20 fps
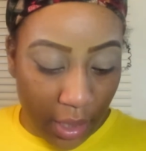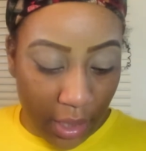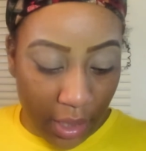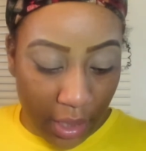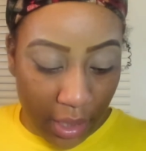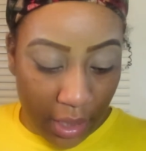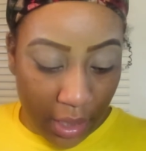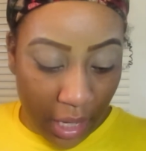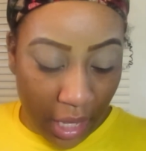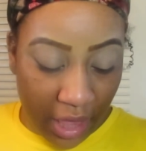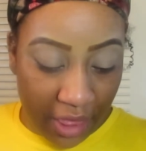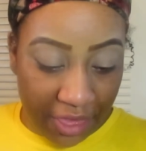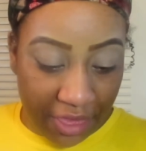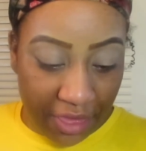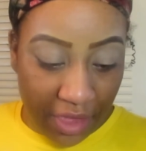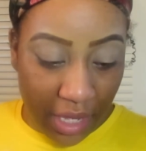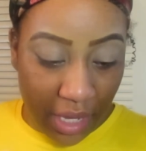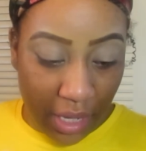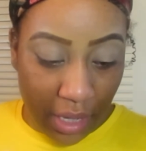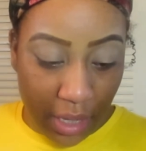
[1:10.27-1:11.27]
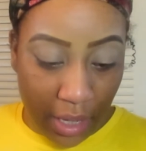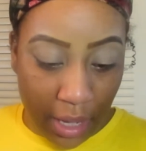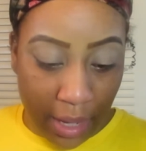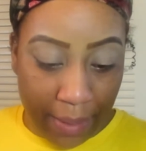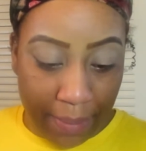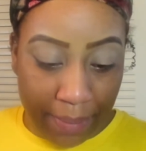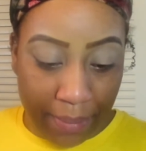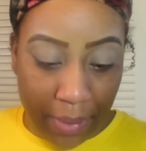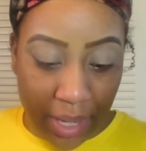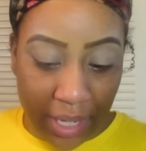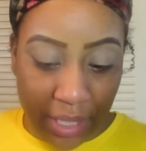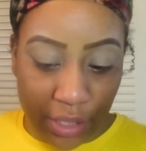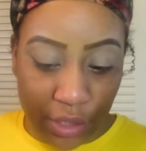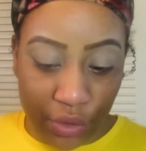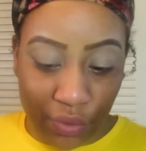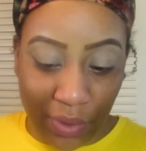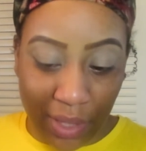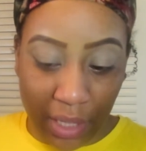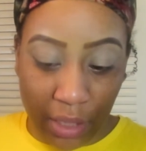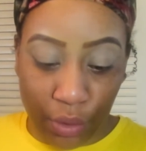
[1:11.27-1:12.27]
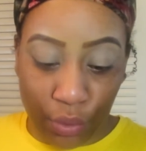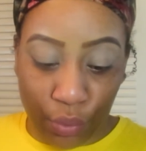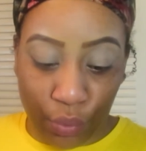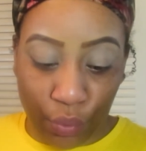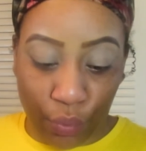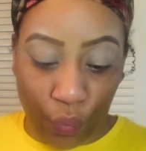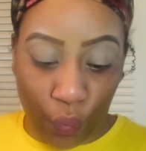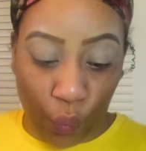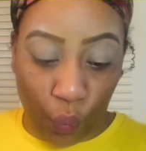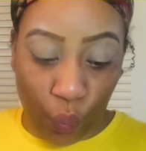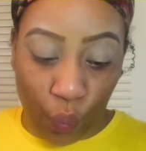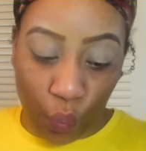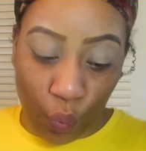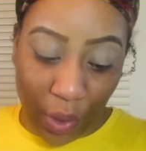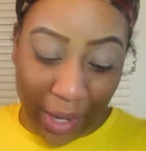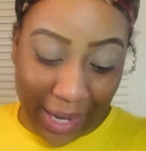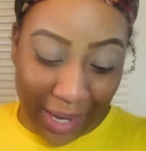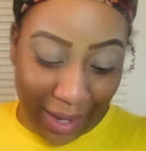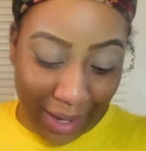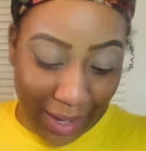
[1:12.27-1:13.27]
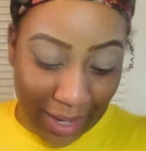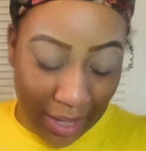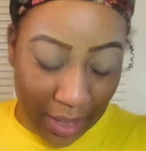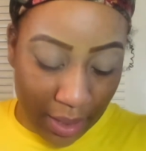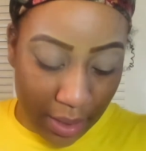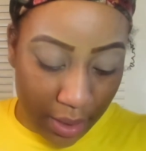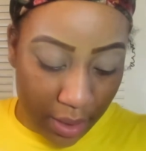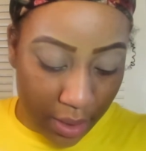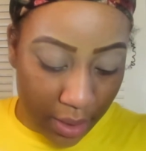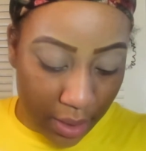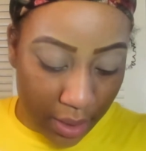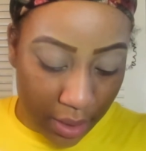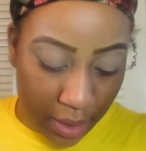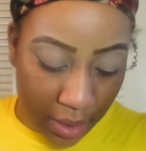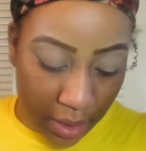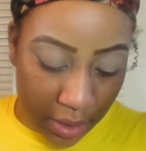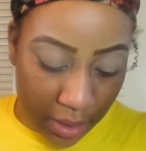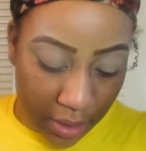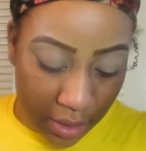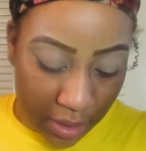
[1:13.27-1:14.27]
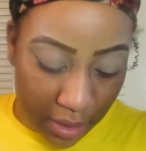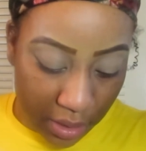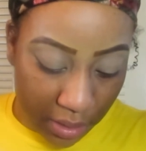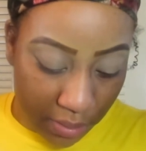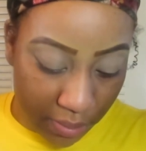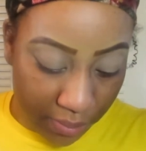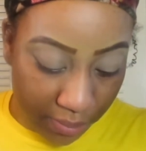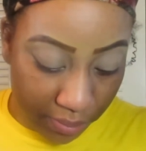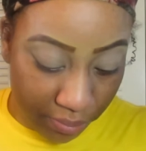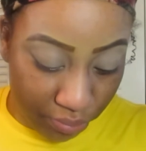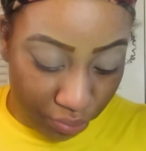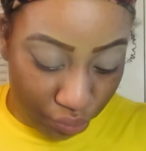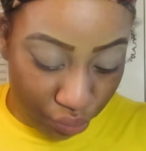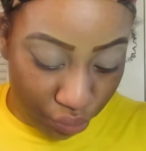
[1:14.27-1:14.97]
and I think I might do a little gray, but